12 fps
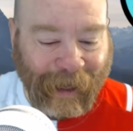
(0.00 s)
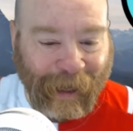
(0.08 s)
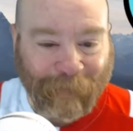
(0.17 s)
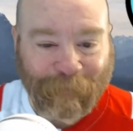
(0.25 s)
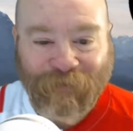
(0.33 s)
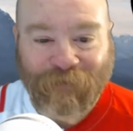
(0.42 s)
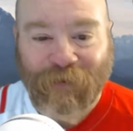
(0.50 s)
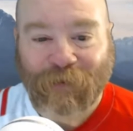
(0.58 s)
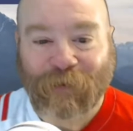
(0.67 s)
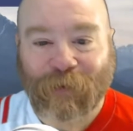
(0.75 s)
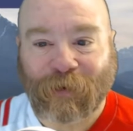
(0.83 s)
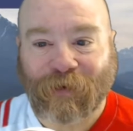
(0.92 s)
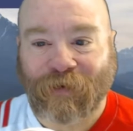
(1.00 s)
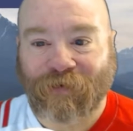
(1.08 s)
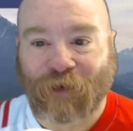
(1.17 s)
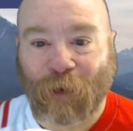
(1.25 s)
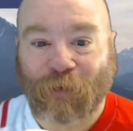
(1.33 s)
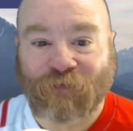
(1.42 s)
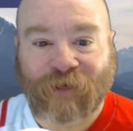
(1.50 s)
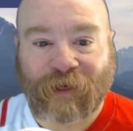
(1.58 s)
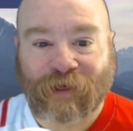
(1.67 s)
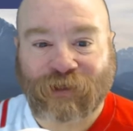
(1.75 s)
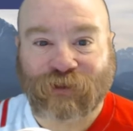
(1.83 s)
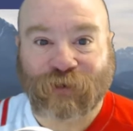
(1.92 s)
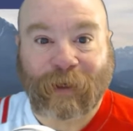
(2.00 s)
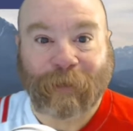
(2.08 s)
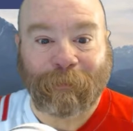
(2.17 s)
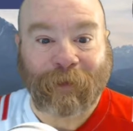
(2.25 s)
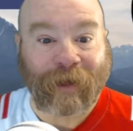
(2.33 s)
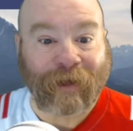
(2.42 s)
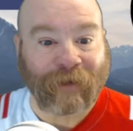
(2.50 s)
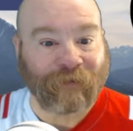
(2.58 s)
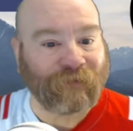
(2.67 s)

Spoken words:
I'm still new to this hosting a stream thing,